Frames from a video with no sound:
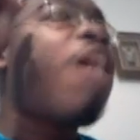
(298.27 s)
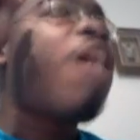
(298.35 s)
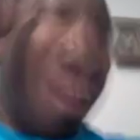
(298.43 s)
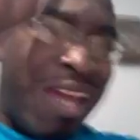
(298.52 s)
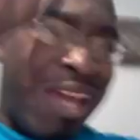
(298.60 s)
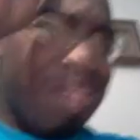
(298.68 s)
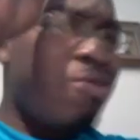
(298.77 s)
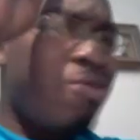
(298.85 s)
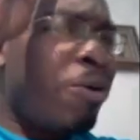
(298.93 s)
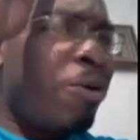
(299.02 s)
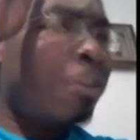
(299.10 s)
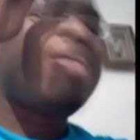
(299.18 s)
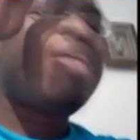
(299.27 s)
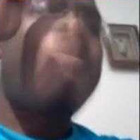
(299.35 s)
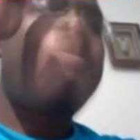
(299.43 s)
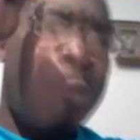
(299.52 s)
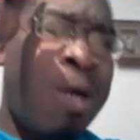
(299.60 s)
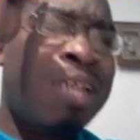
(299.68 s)
I can get three reasons.
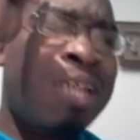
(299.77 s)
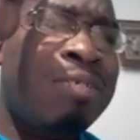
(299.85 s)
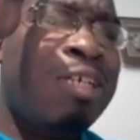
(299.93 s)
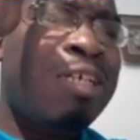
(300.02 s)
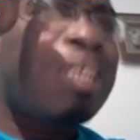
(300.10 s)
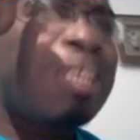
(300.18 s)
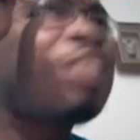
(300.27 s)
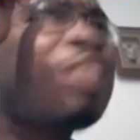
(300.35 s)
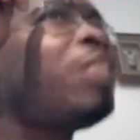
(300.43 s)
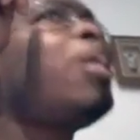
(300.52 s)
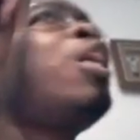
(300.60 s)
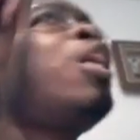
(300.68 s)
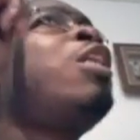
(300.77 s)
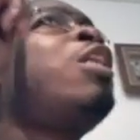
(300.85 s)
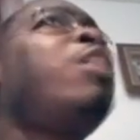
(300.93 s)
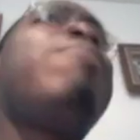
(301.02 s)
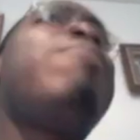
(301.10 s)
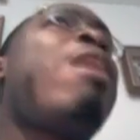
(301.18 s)
Number one,
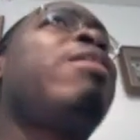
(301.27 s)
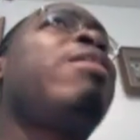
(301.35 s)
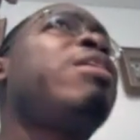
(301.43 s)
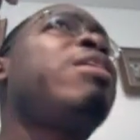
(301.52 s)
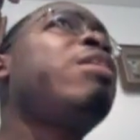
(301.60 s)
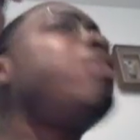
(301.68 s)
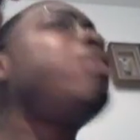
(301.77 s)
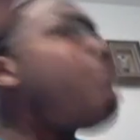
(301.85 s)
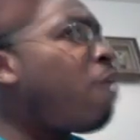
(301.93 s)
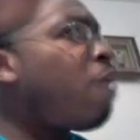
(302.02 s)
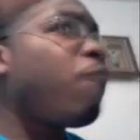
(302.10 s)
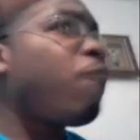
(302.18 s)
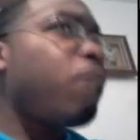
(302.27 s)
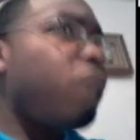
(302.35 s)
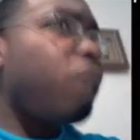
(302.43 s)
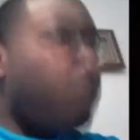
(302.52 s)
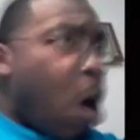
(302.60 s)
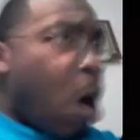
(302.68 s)
she might not
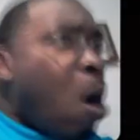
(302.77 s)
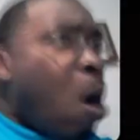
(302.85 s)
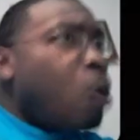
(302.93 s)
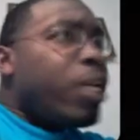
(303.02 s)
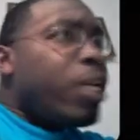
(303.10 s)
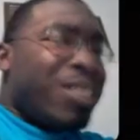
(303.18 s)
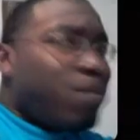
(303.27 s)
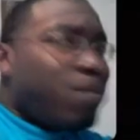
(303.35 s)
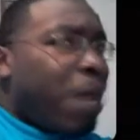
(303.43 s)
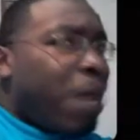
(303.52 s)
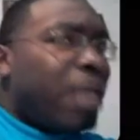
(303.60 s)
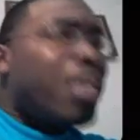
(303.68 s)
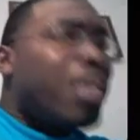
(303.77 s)
fall in a spot